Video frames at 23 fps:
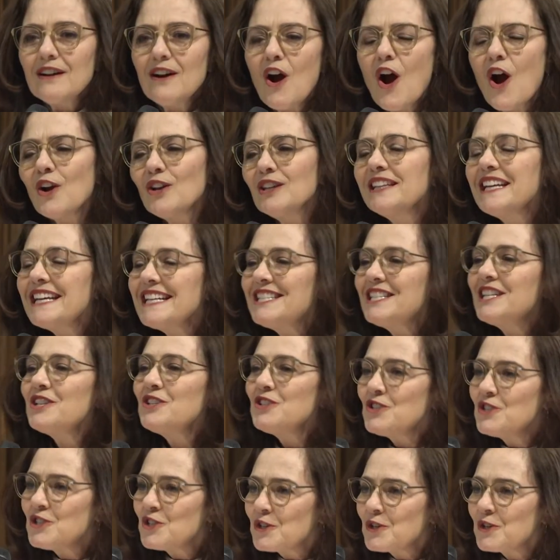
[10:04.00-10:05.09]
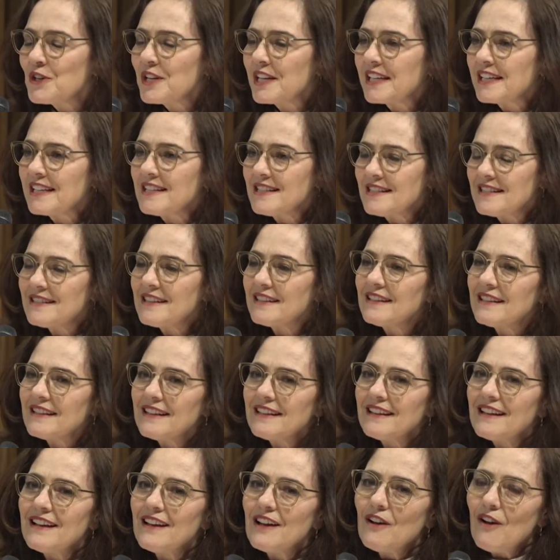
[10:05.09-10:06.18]
our Lenten journeys
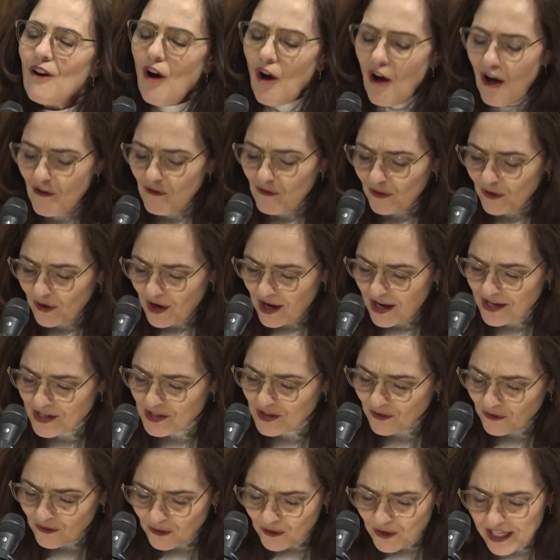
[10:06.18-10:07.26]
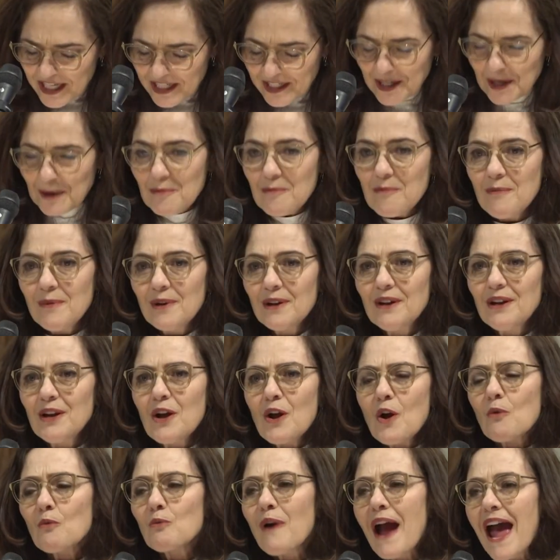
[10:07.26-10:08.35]
offer us freedom
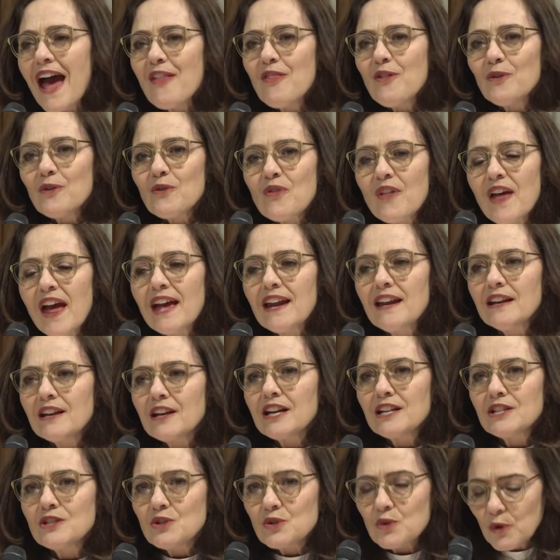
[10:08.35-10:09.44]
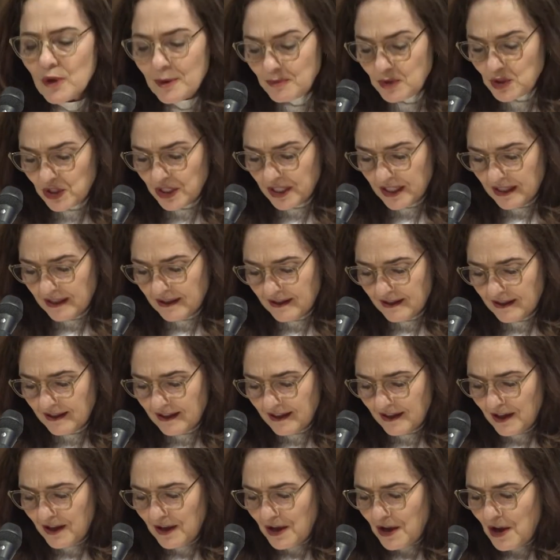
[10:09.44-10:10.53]
rather than conscription.
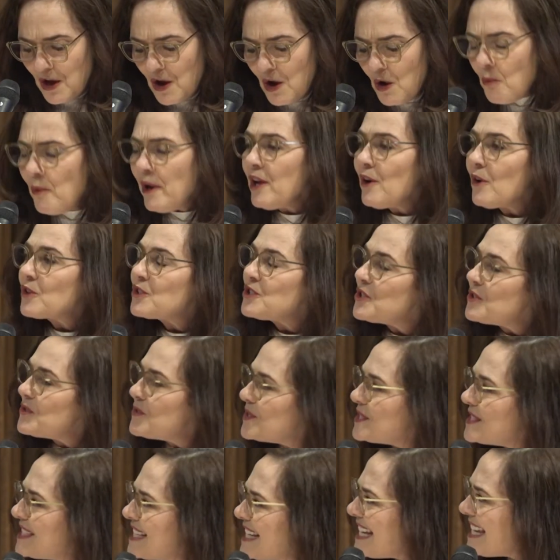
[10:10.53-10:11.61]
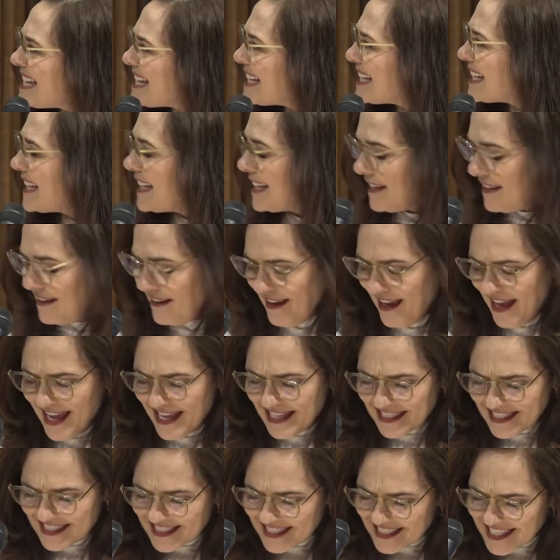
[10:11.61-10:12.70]
We are to seek
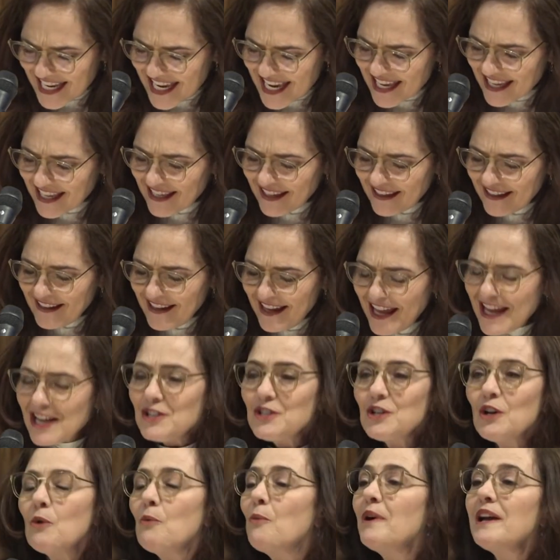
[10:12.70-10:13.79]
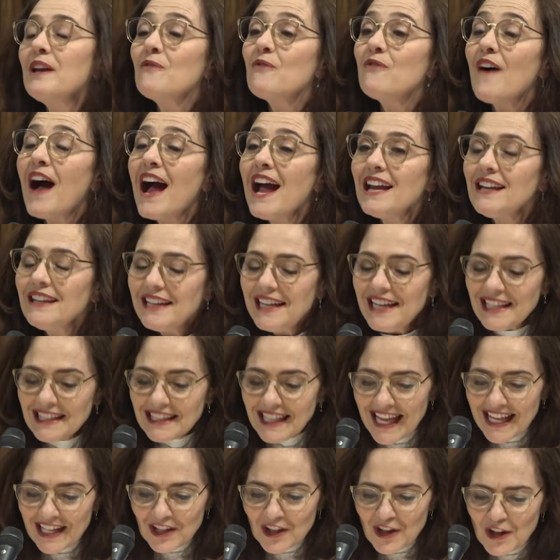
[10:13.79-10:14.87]
and seek until we finally
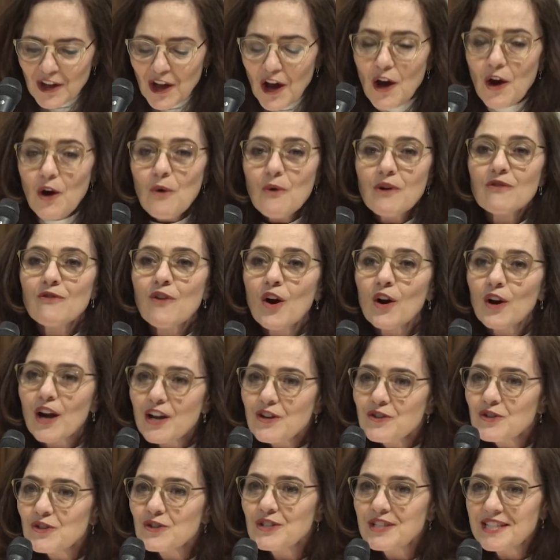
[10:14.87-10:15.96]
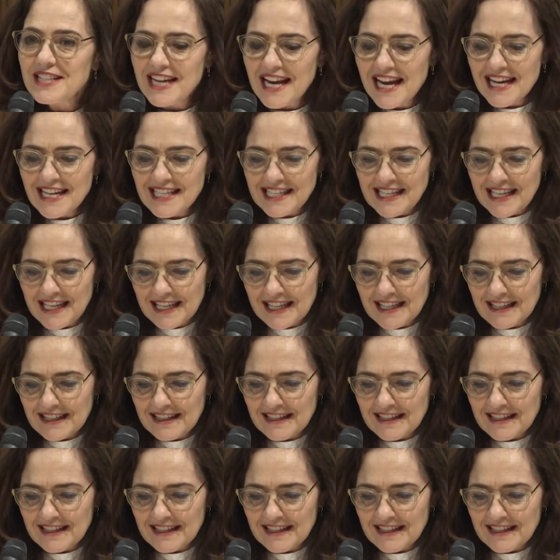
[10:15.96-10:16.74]
let go of our understanding,